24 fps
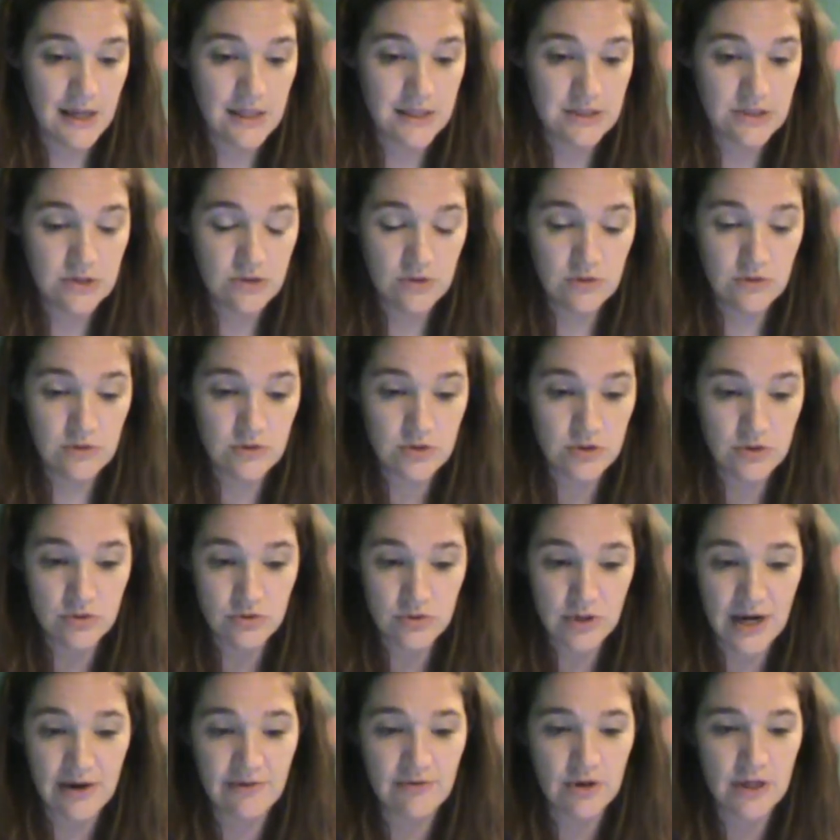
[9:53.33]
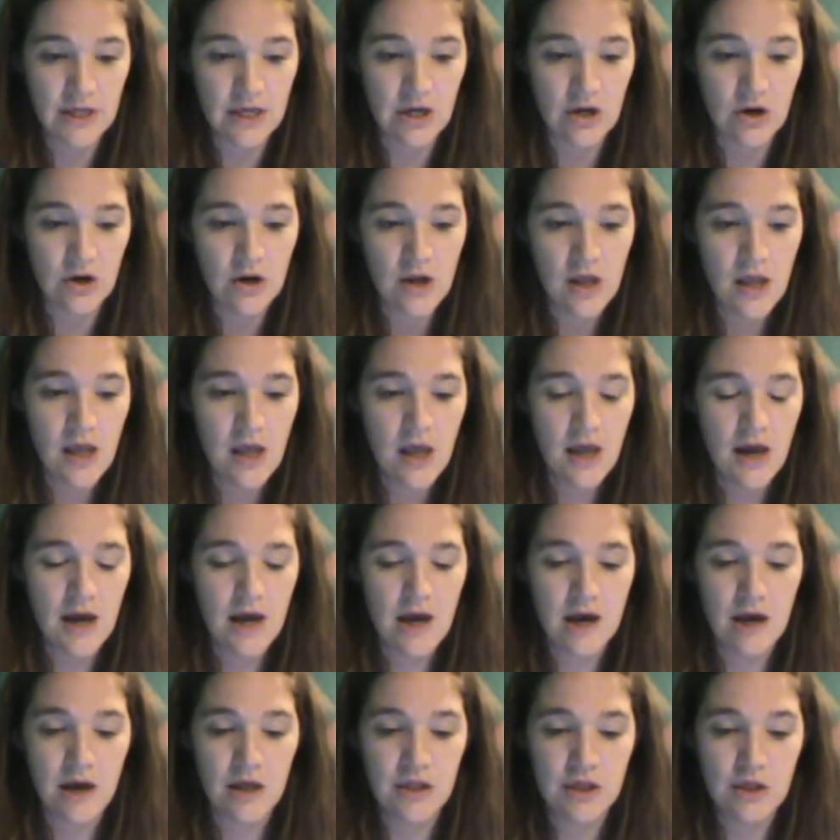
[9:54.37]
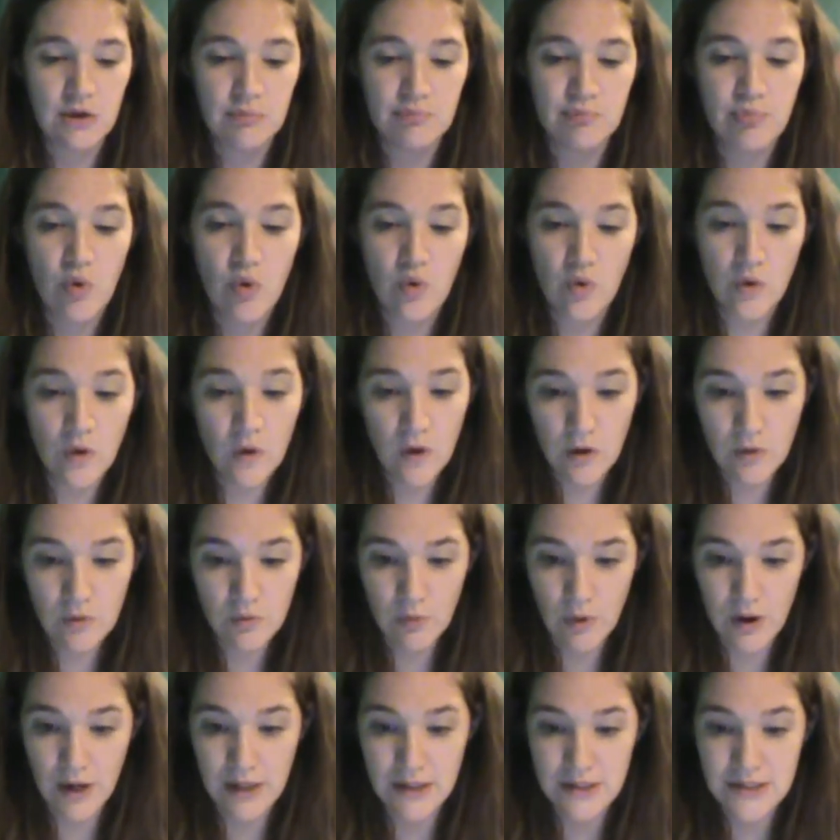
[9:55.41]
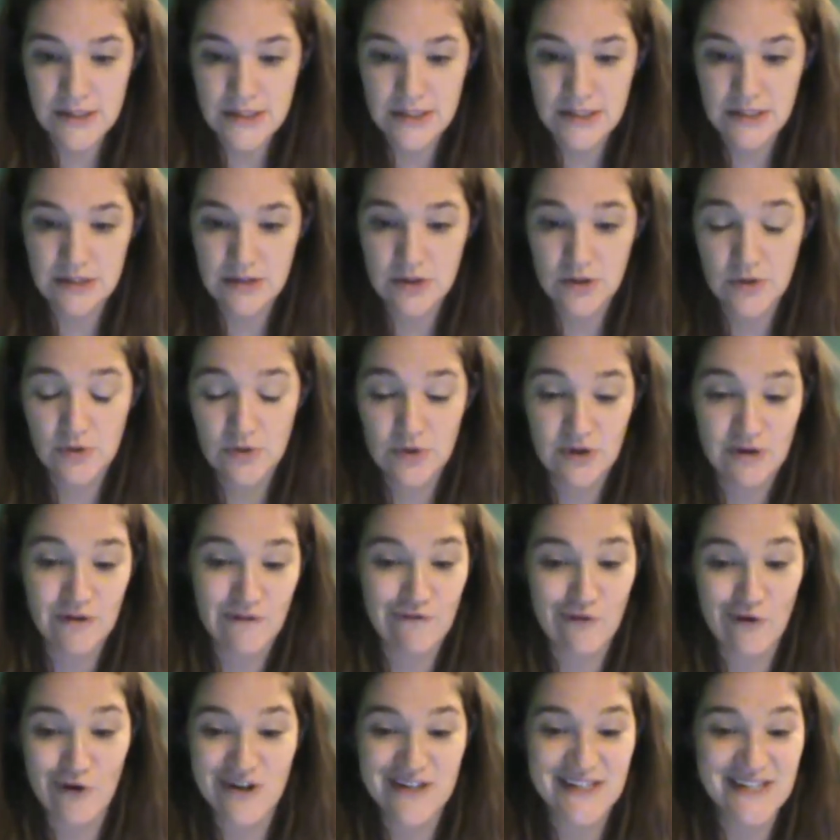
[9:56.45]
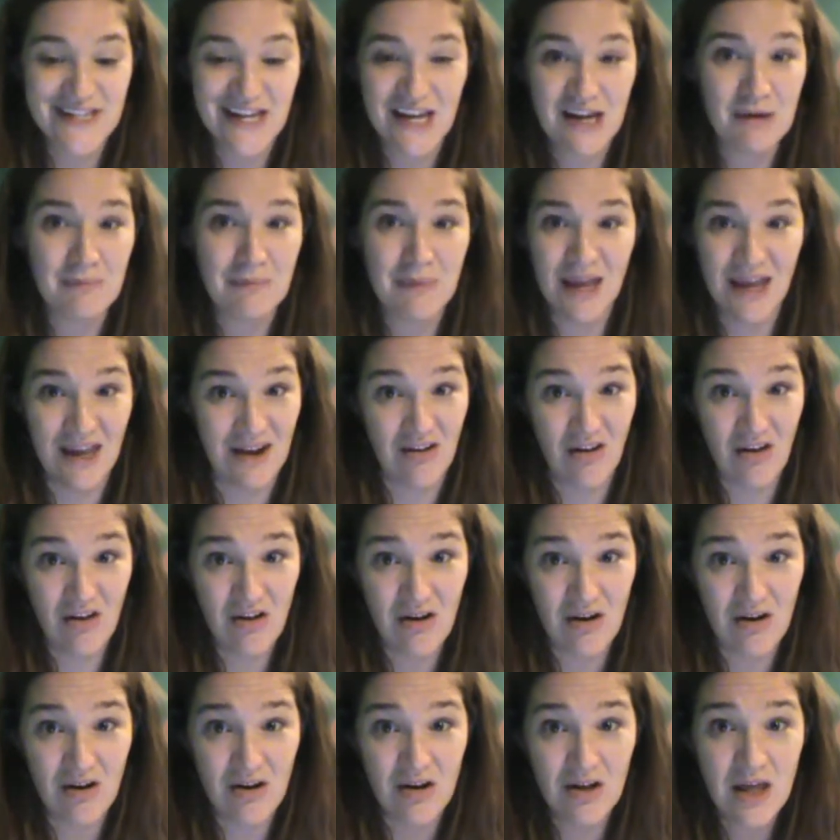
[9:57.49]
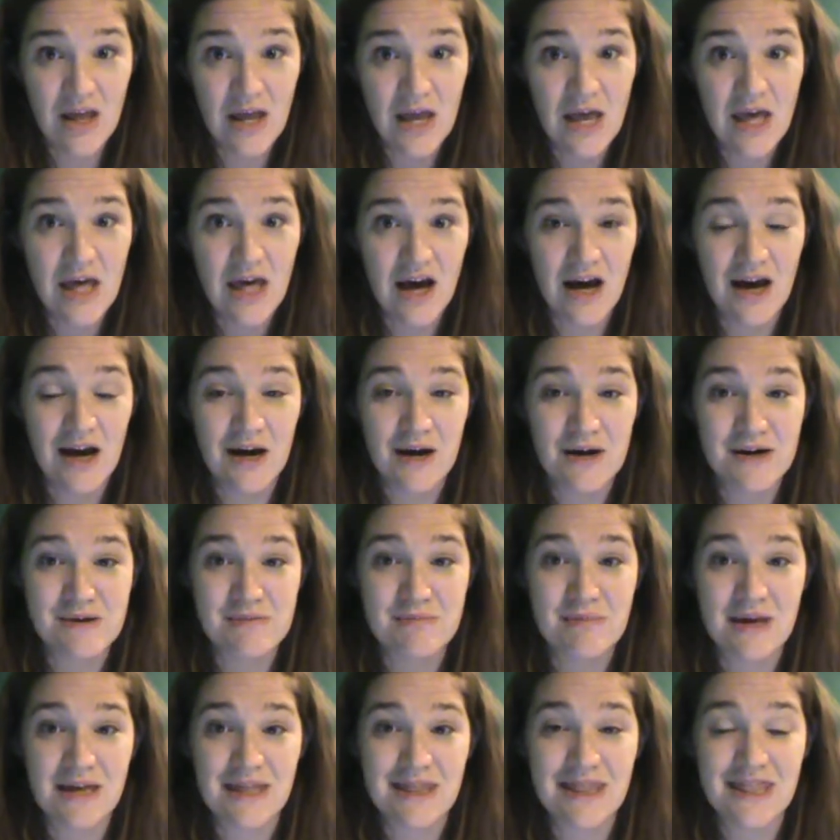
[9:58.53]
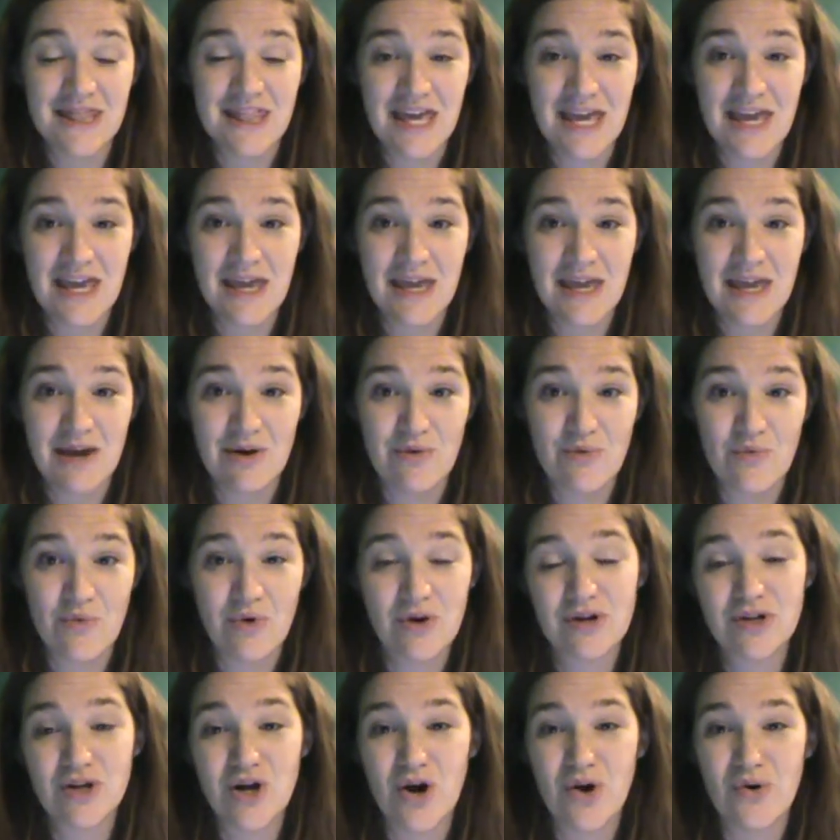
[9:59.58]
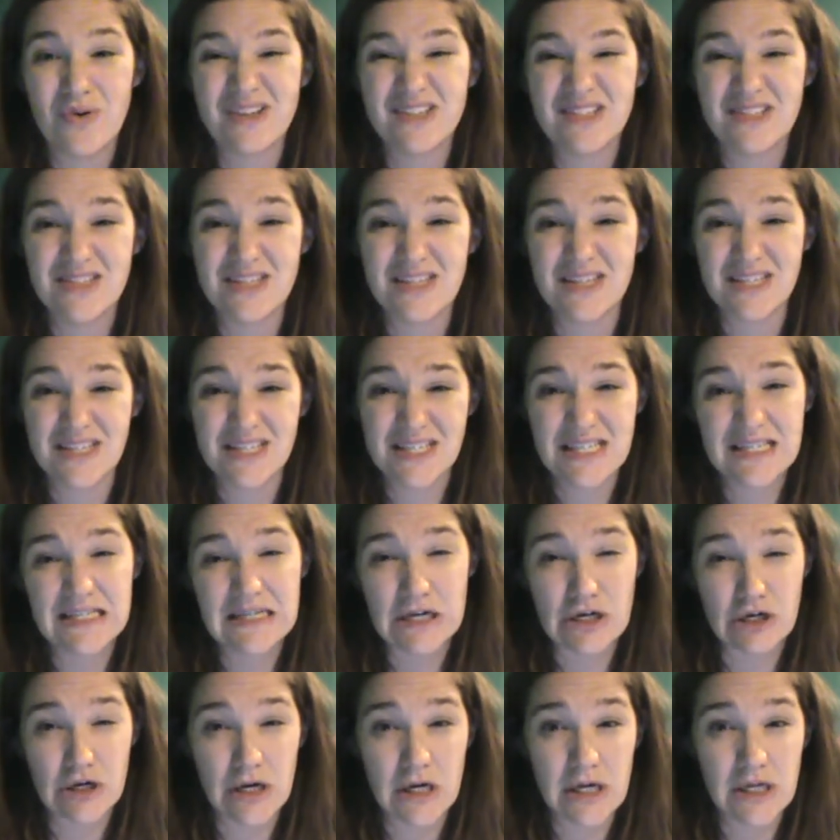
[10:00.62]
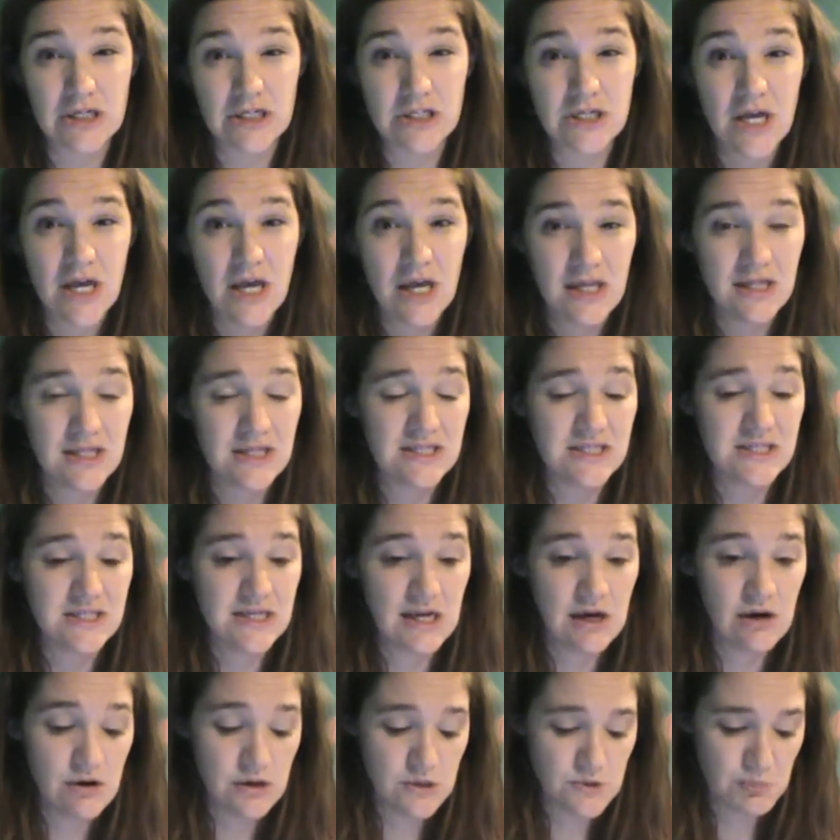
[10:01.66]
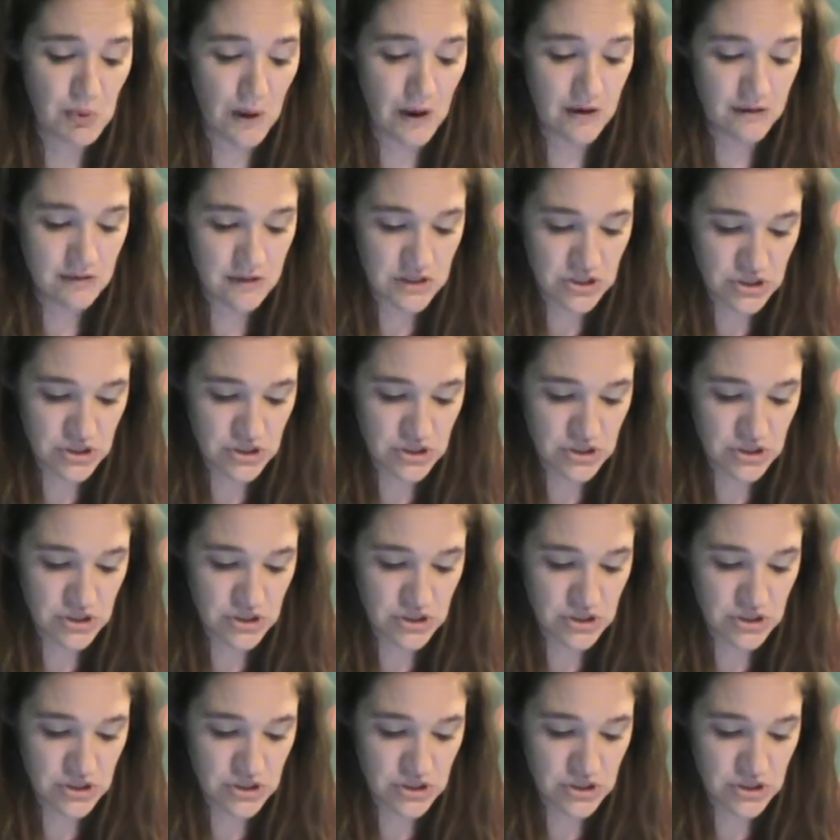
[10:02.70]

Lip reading: to travel here. The poorer ones who could afford to come at all, they would go into the steerage. The steerage part of the